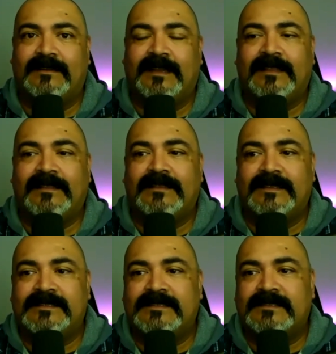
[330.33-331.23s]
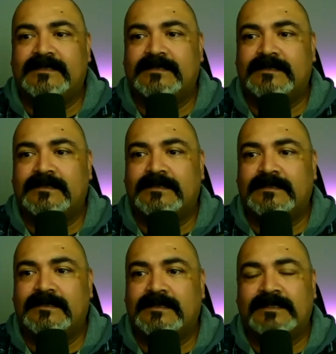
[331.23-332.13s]
And this
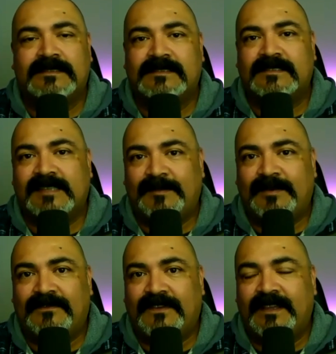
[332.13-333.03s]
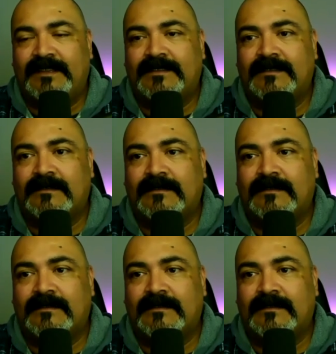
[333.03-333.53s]
is the type of faith